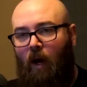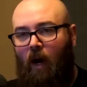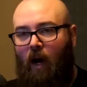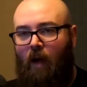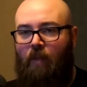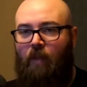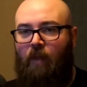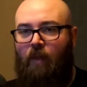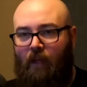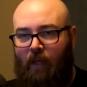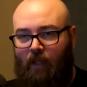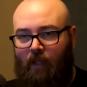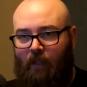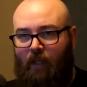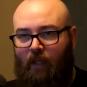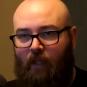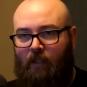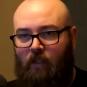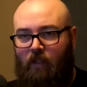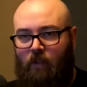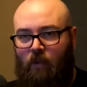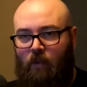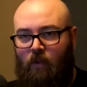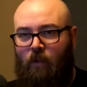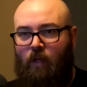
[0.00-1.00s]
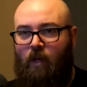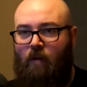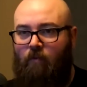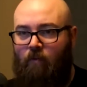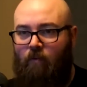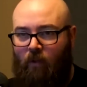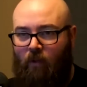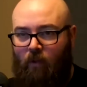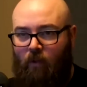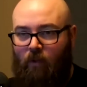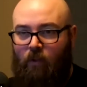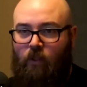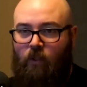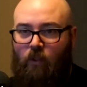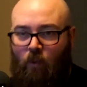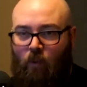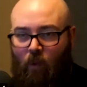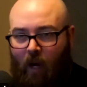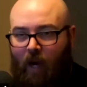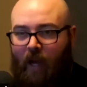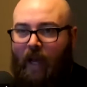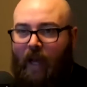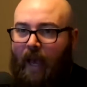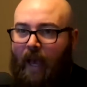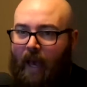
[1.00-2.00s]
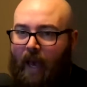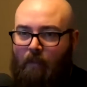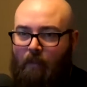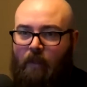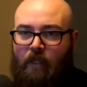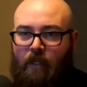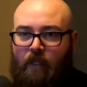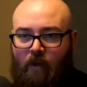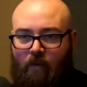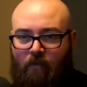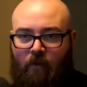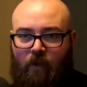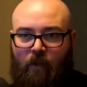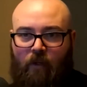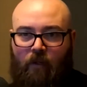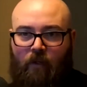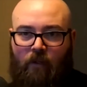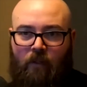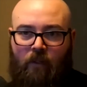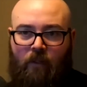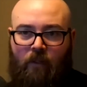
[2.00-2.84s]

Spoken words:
I think I'd like to do DevRel to I am a DevRel.